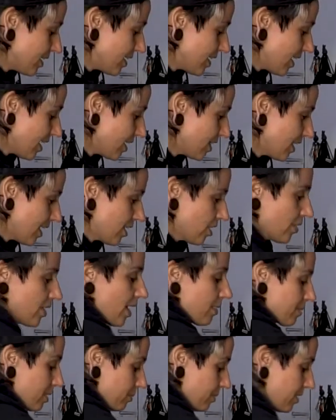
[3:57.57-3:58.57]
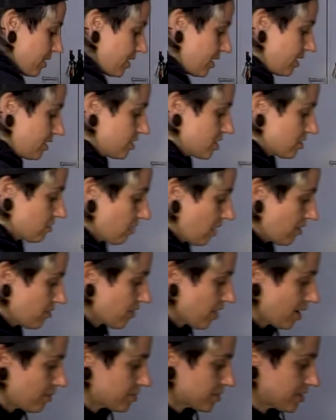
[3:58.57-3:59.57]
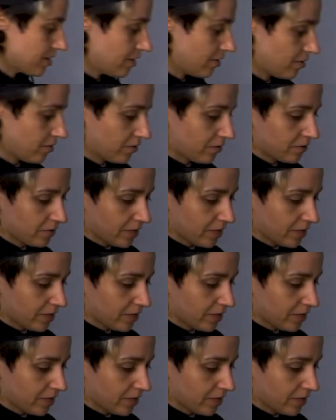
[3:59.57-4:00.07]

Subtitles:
And then, oh yeah, I'm gonna put in just 5 grams of